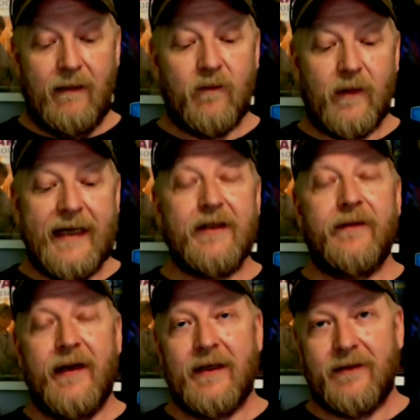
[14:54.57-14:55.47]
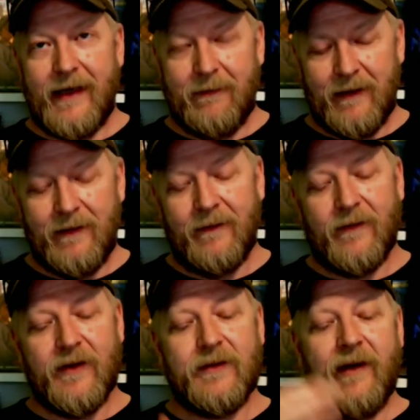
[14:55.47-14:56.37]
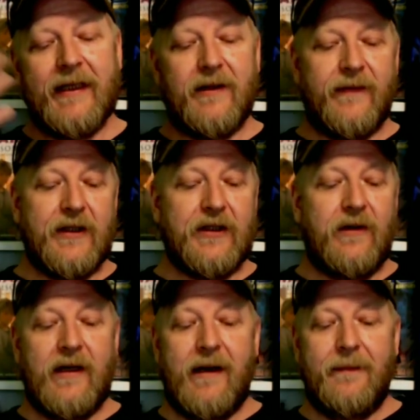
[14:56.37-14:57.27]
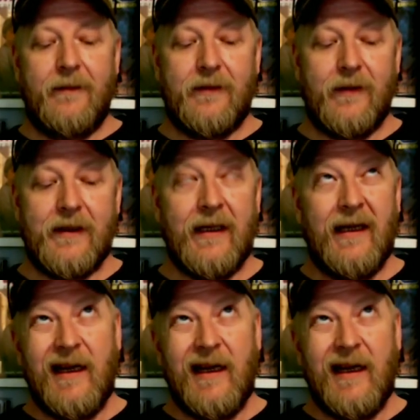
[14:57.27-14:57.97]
Razor Fist, right? When the first Razor Fist showed up, which was